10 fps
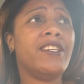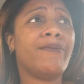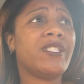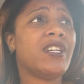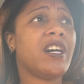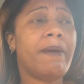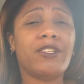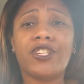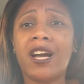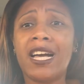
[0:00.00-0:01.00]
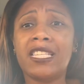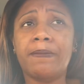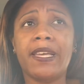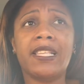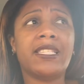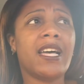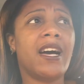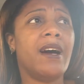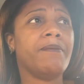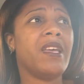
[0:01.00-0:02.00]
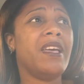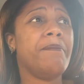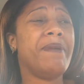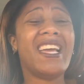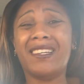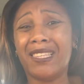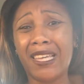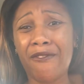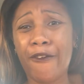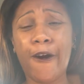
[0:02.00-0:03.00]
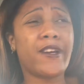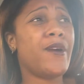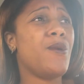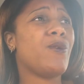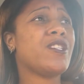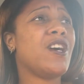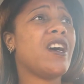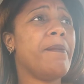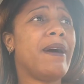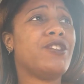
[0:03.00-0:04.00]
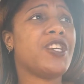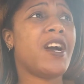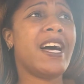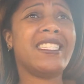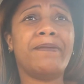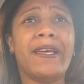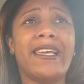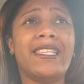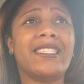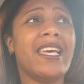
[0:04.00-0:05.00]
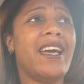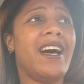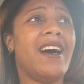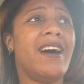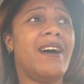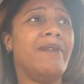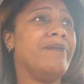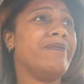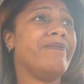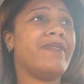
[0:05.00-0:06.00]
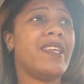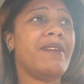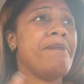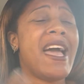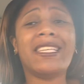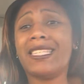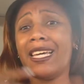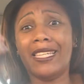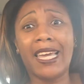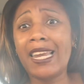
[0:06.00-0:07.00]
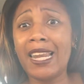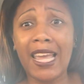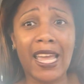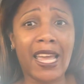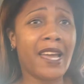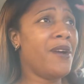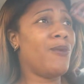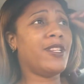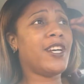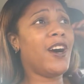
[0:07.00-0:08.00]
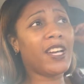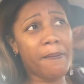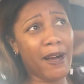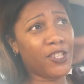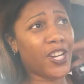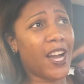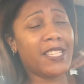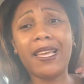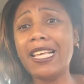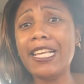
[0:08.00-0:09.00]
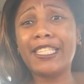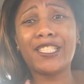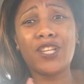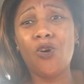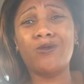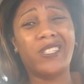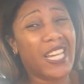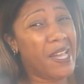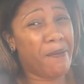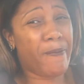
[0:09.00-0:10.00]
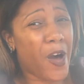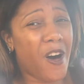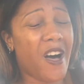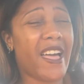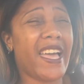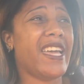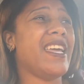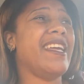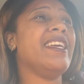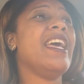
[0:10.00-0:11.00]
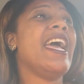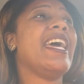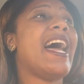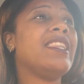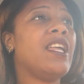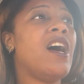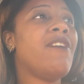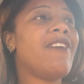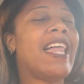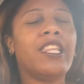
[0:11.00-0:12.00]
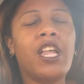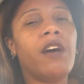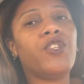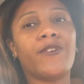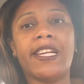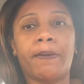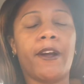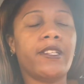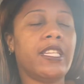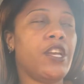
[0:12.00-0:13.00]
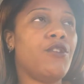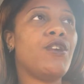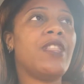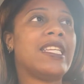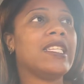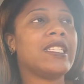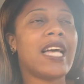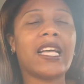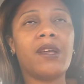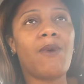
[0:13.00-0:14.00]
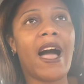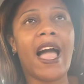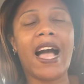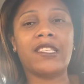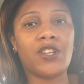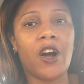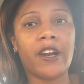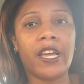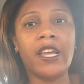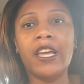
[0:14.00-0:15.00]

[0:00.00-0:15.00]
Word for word: We're talking about your husband's um, being delivered. We're talking about your husband's um, masculinity we're talking about your husband it, it's so deep y'all and it, and i love i love transparency you know that's exactly why i started